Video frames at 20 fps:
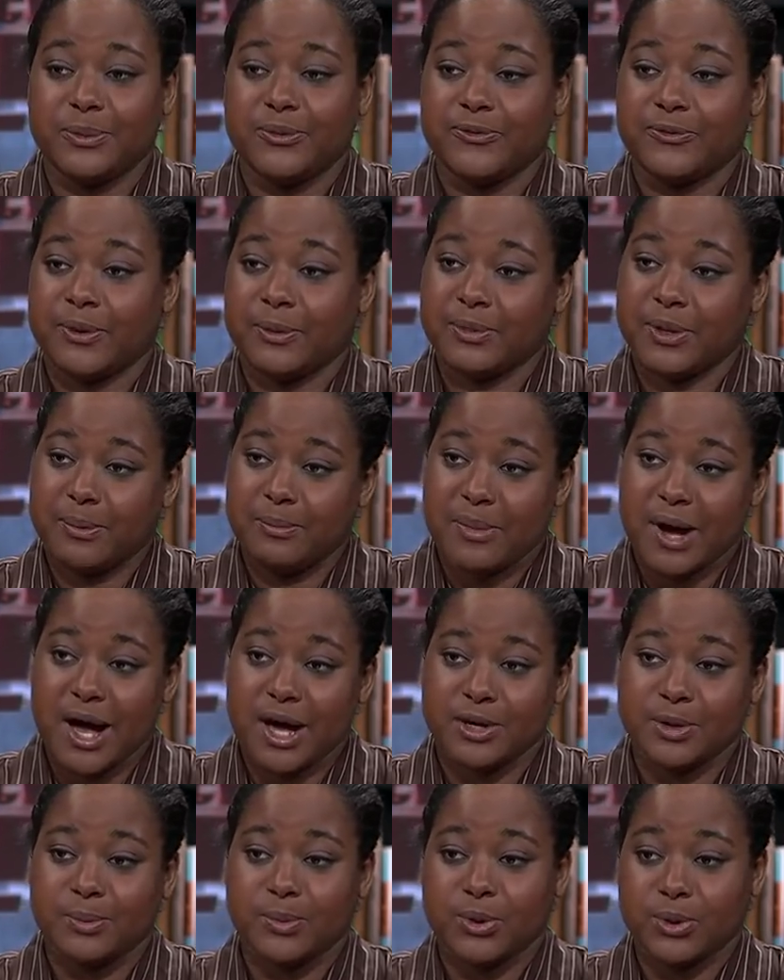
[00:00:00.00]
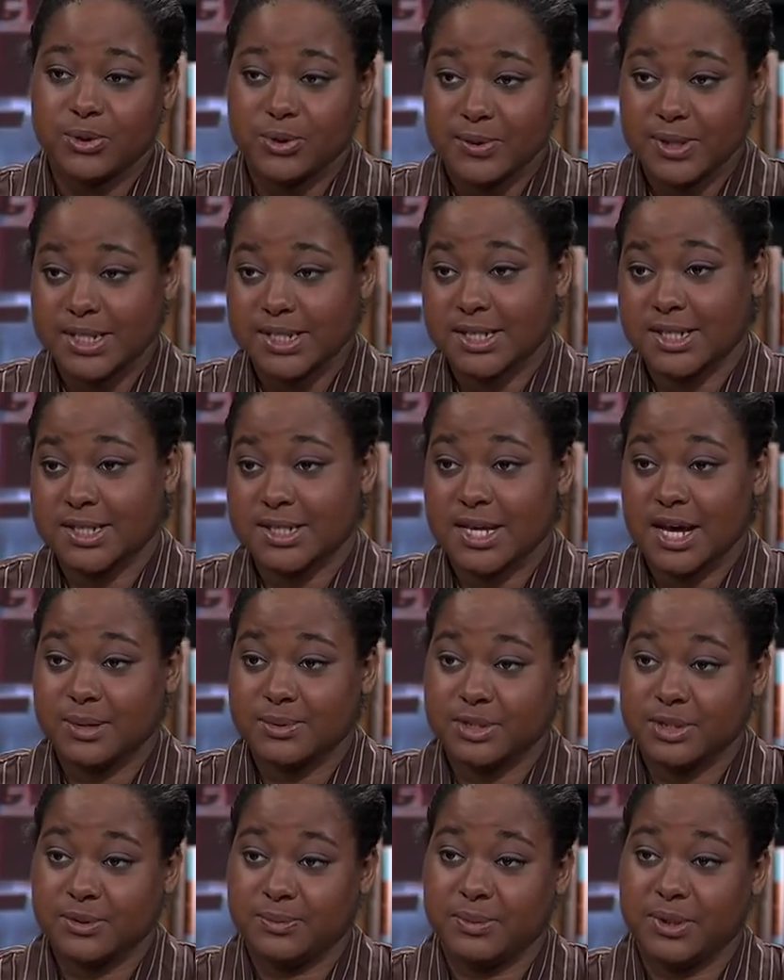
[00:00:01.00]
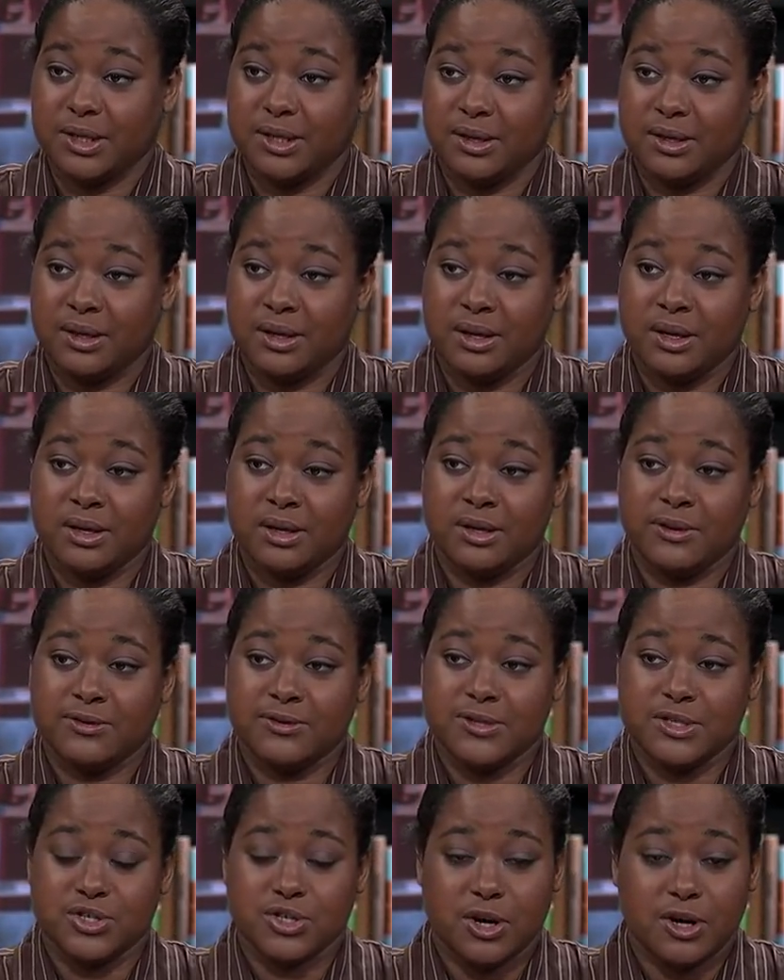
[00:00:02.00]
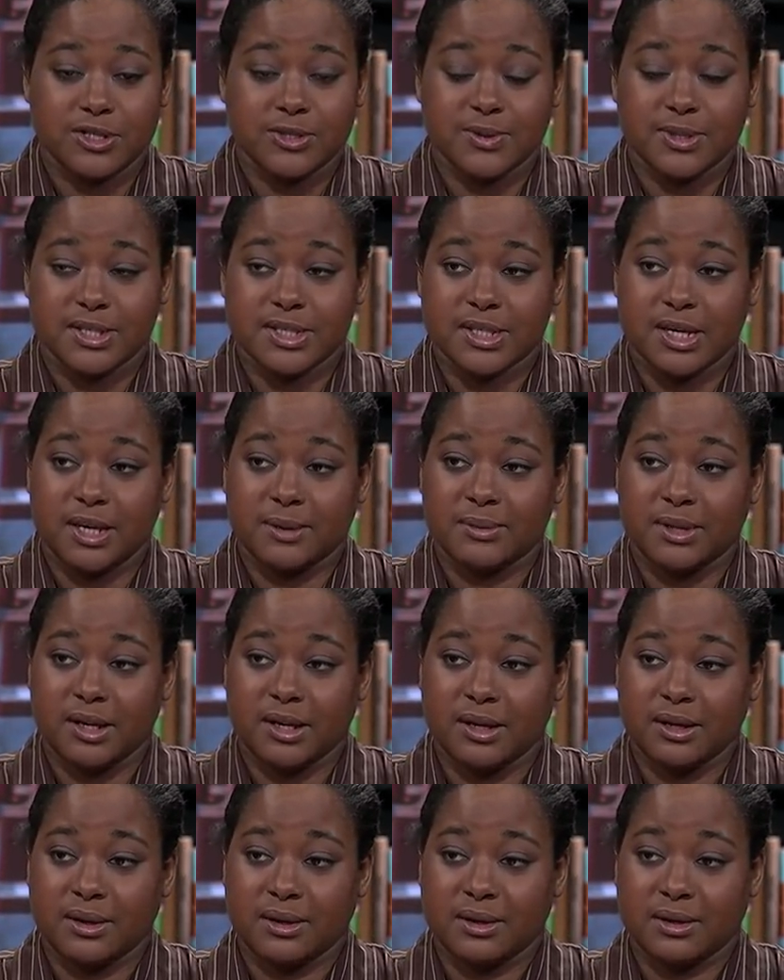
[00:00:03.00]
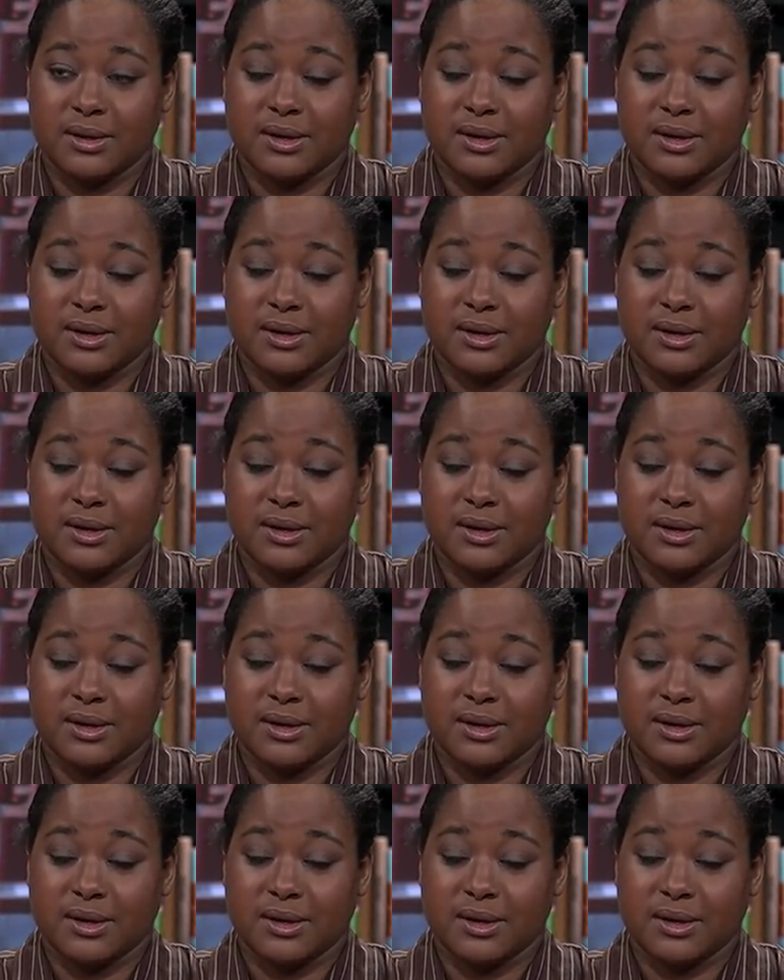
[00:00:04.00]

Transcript: from the bottom all the way to the top should be charged with the same thing.